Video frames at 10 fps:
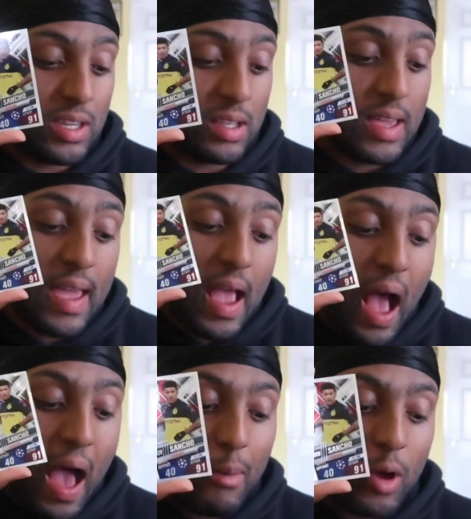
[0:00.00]
kid.
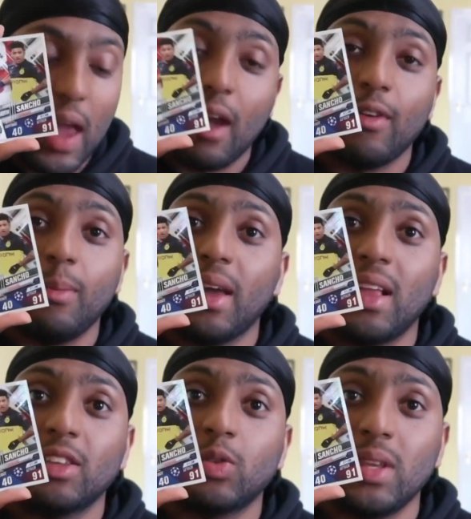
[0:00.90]
I'm okay with him being
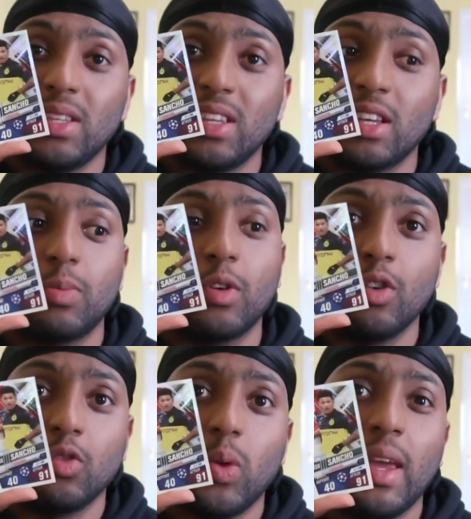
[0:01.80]
at 26
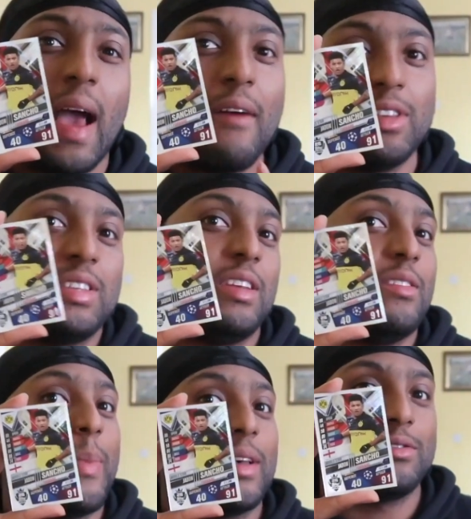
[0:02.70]
because we haven't seen
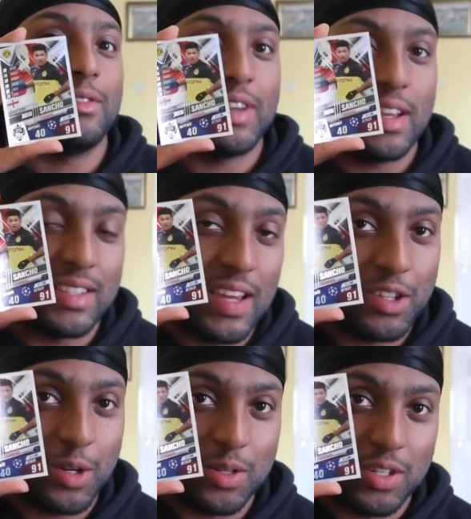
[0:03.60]
the best of Jadon
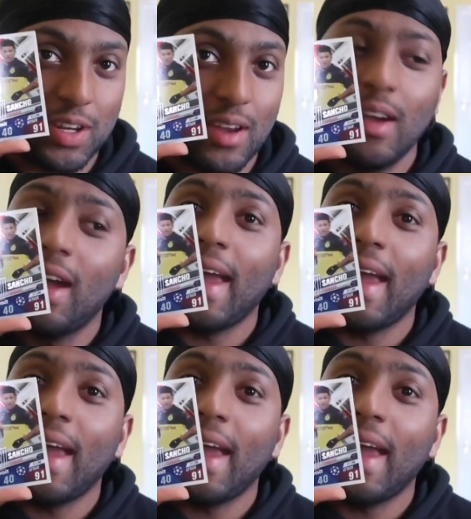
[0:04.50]
Sancho just yet.